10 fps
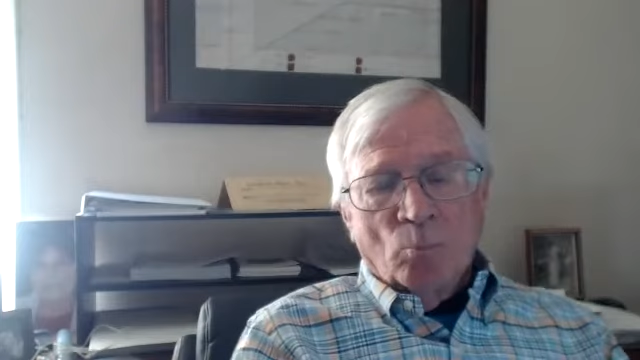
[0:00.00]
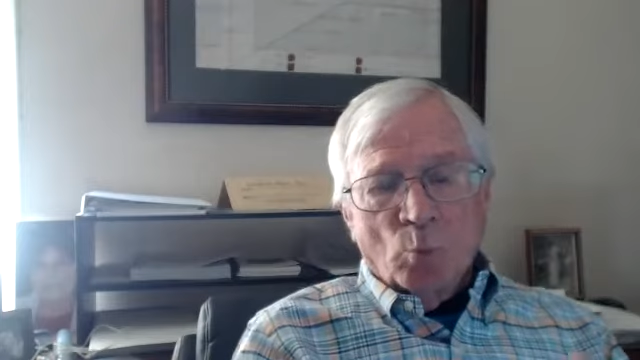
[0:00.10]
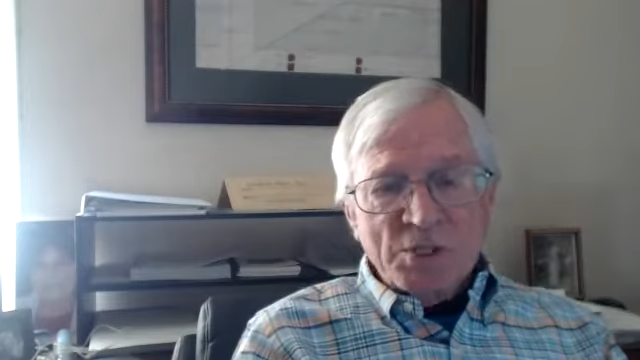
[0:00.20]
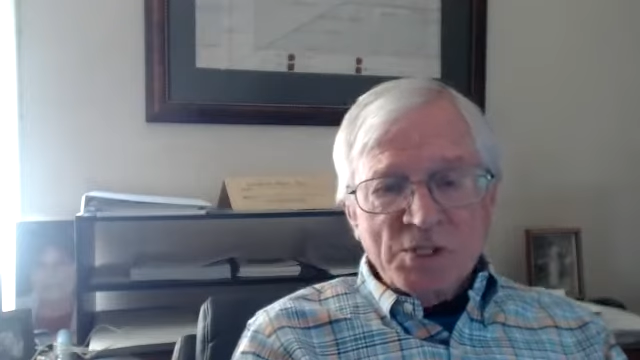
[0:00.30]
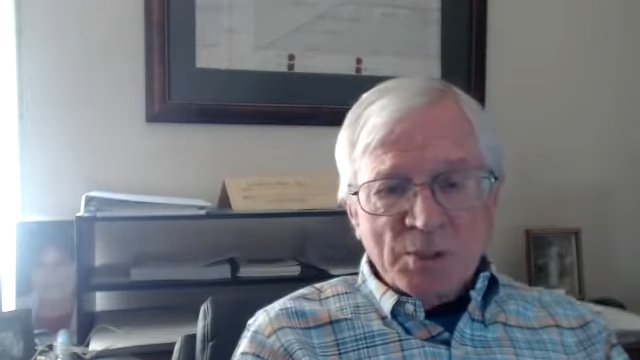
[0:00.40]

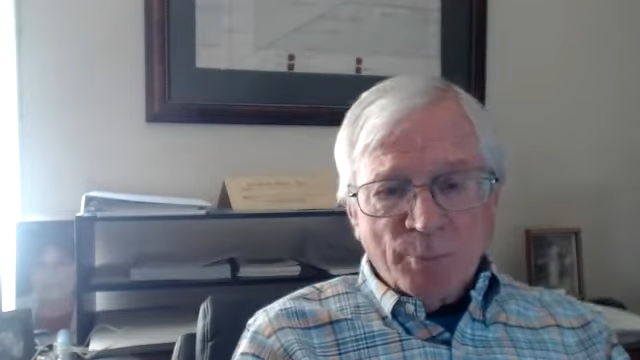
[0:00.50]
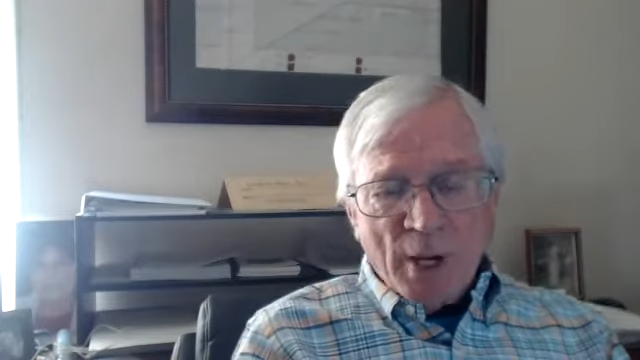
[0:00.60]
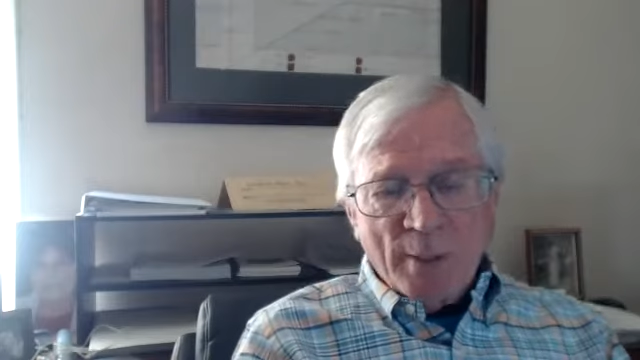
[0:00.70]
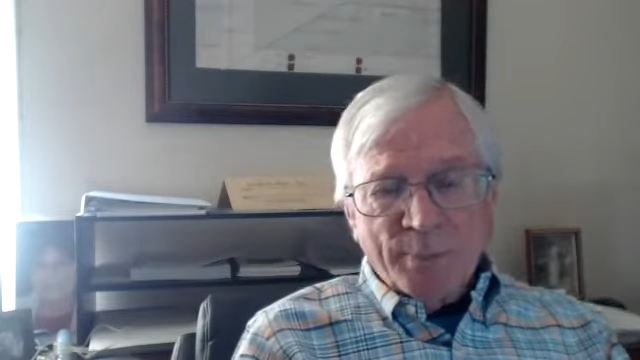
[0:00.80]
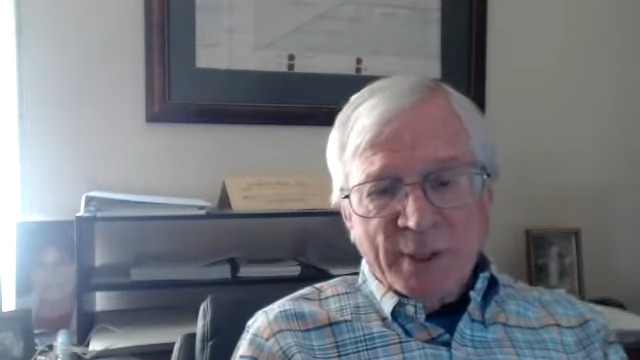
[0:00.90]
Once the
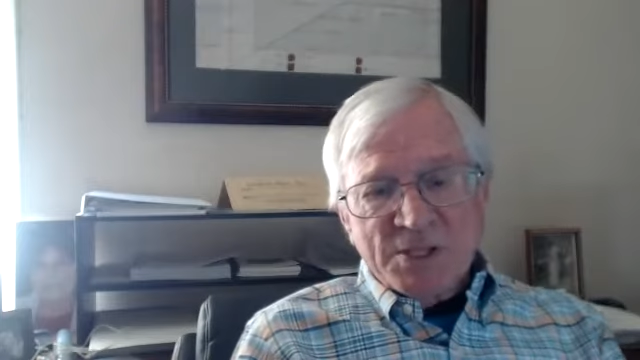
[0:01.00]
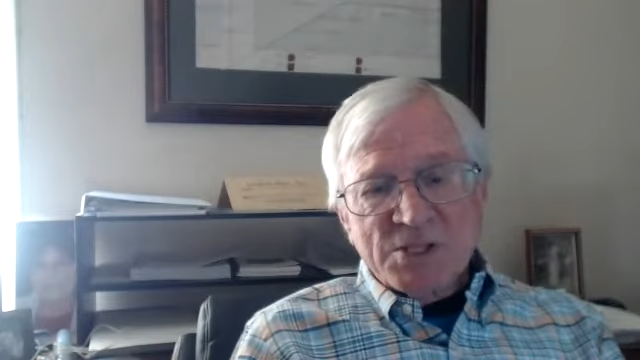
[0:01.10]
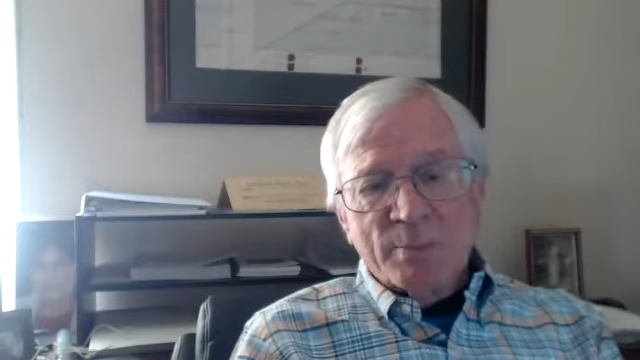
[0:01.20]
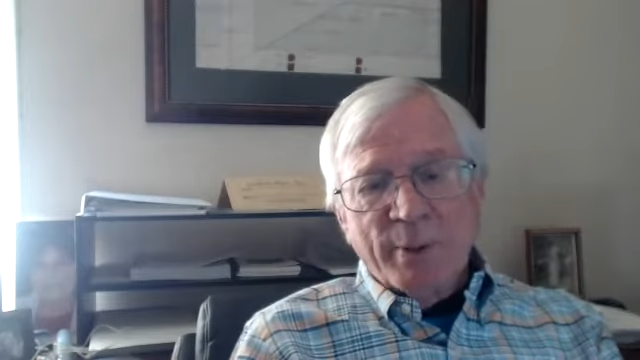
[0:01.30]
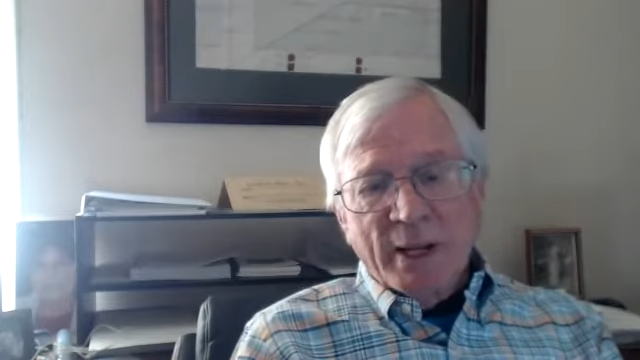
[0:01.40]
property
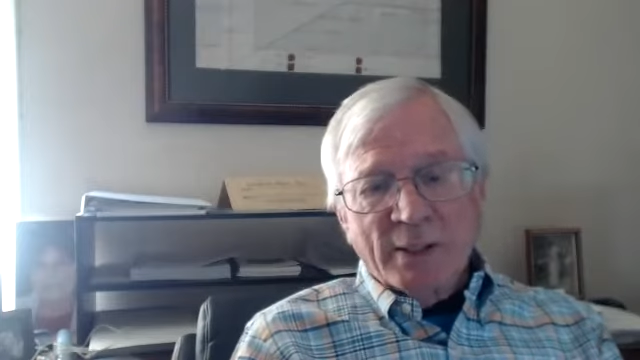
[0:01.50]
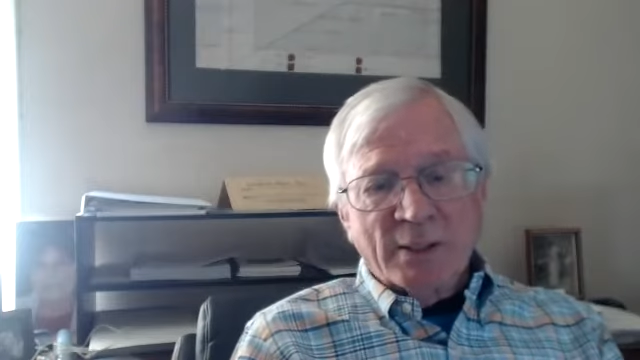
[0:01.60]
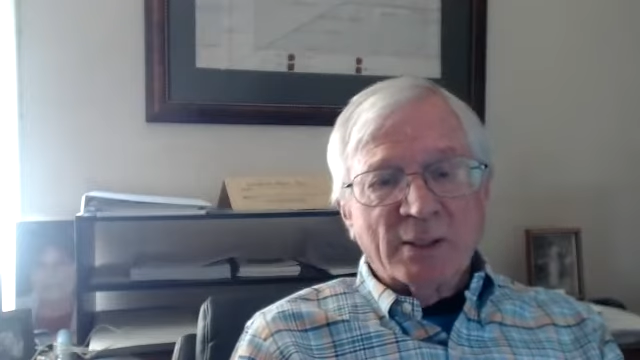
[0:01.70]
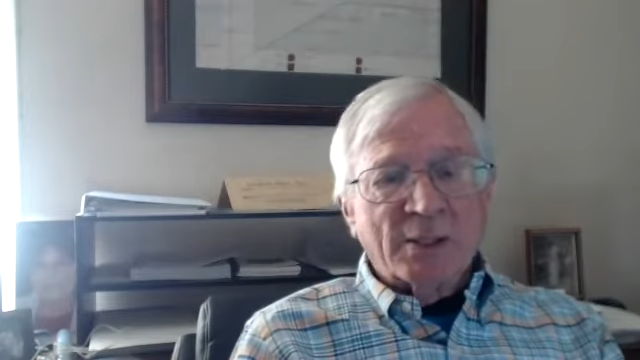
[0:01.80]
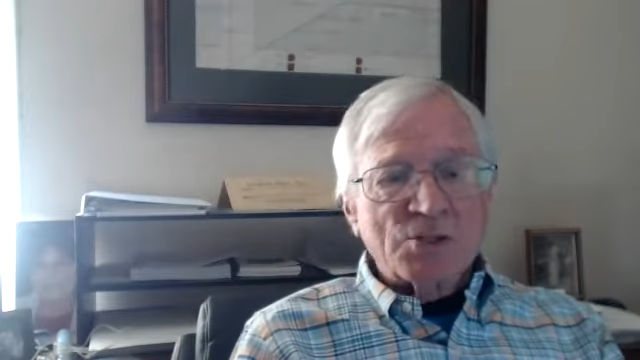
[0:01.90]
is
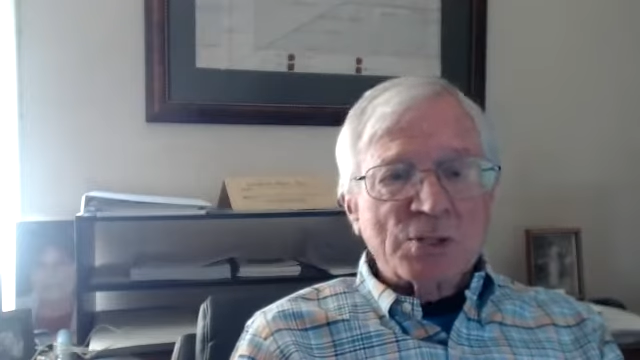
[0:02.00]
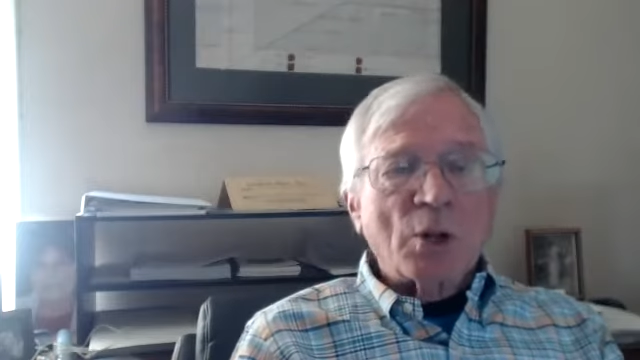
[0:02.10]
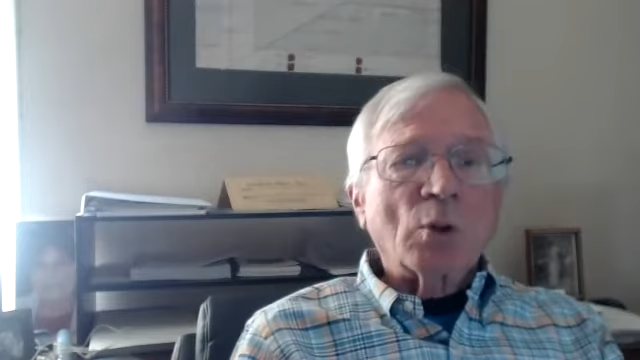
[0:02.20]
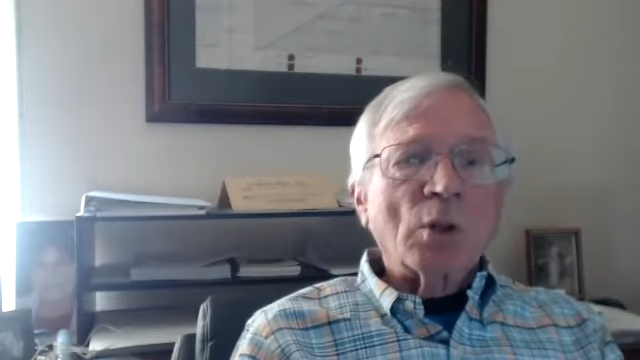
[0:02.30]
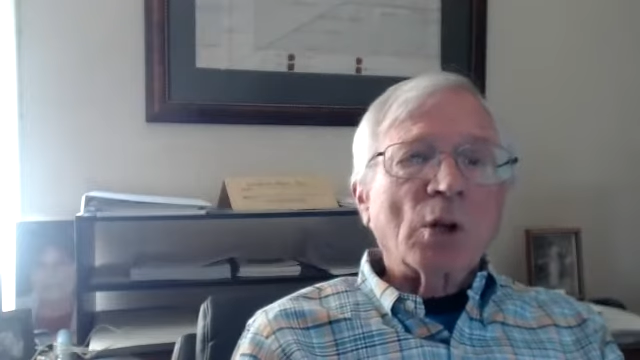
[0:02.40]
abandoned, it's
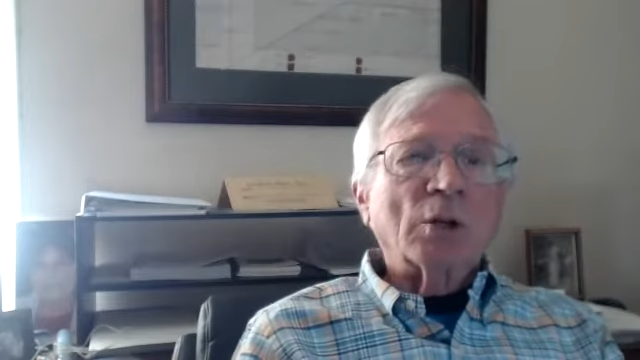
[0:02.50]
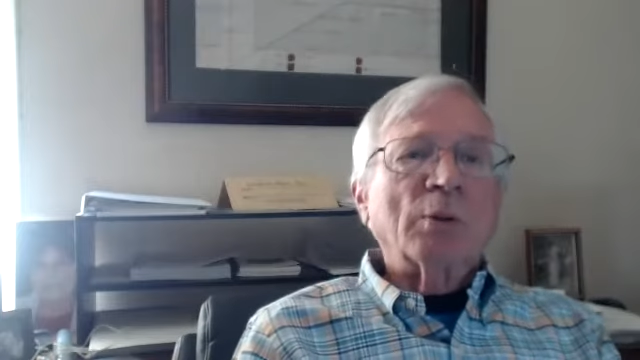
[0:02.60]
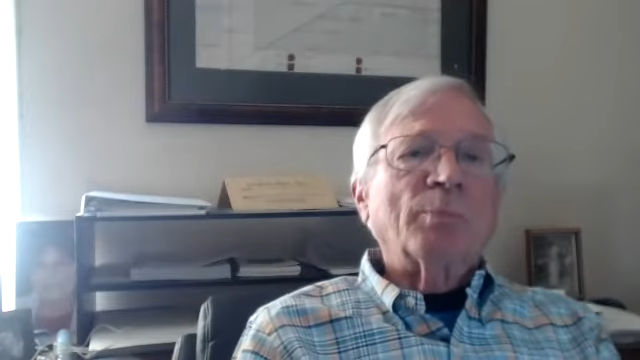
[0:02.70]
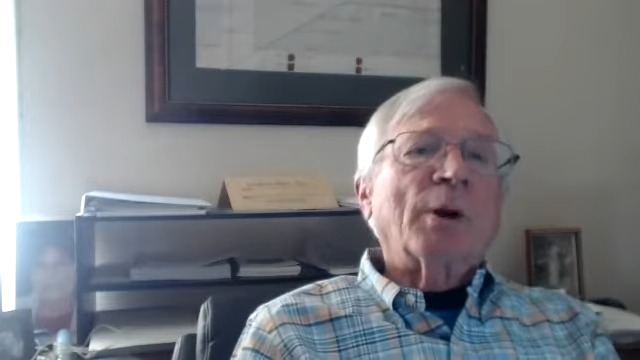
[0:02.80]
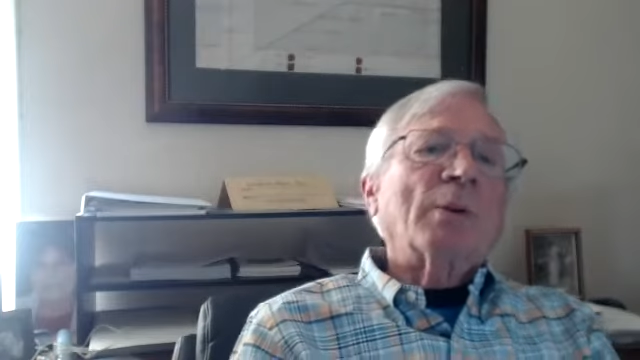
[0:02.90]
no
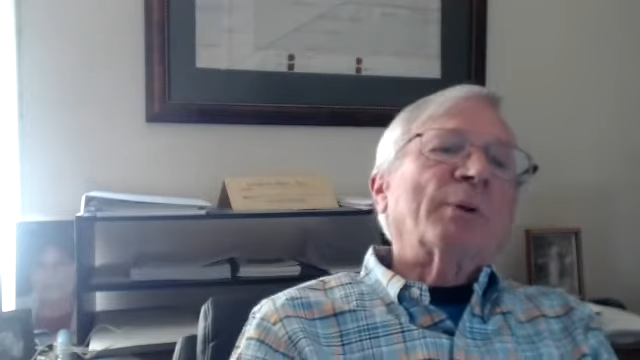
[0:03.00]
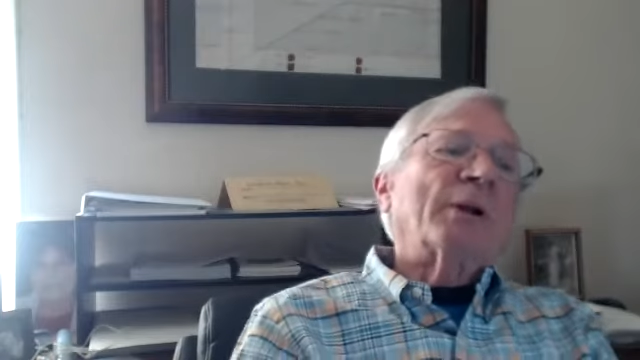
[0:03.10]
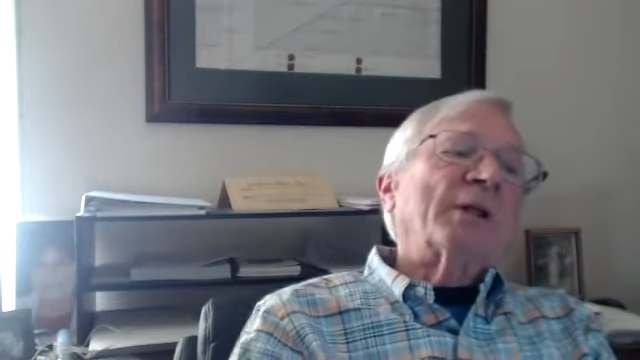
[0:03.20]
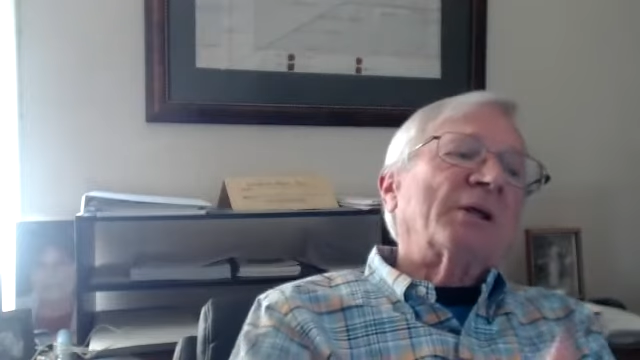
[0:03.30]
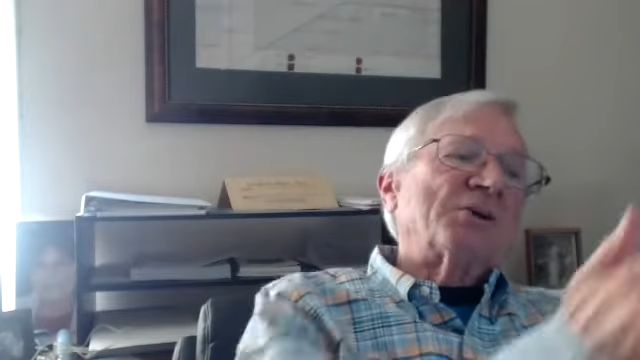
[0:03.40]
longer
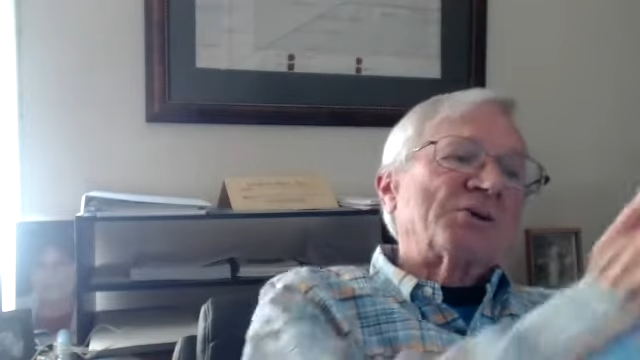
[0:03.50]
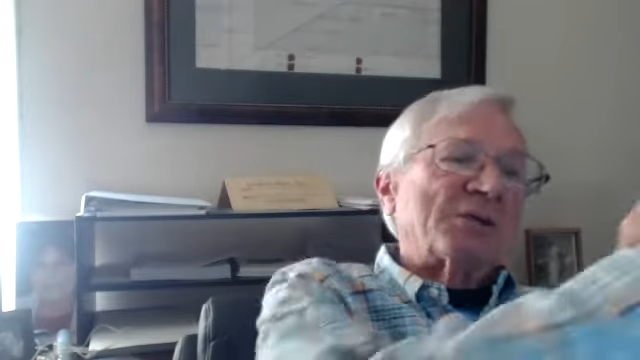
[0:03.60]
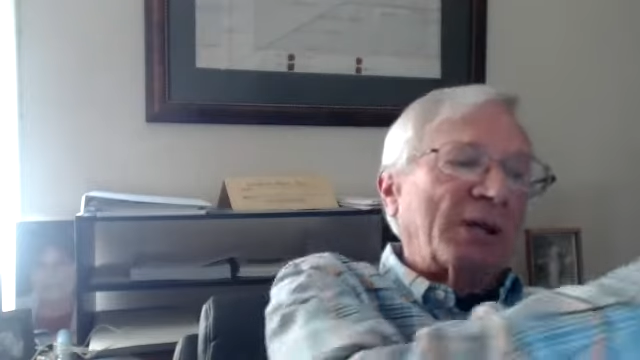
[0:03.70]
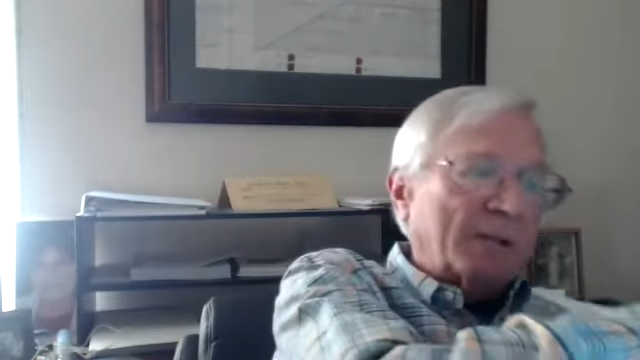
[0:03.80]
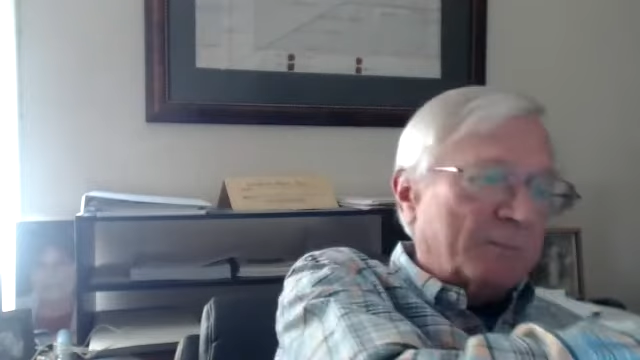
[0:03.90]
property of the
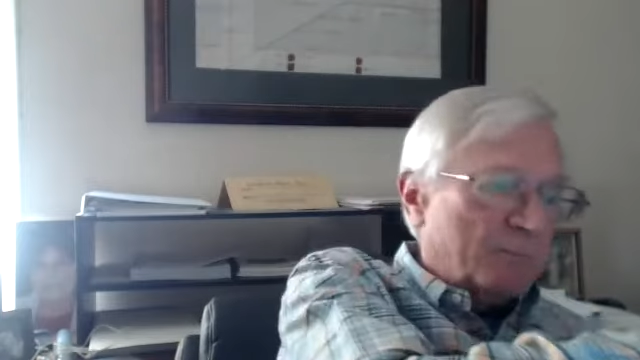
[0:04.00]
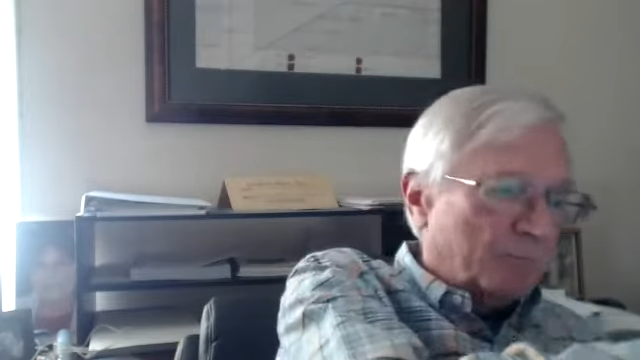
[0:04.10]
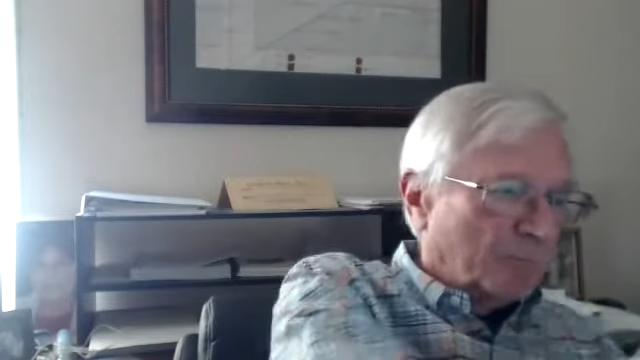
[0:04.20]
estate,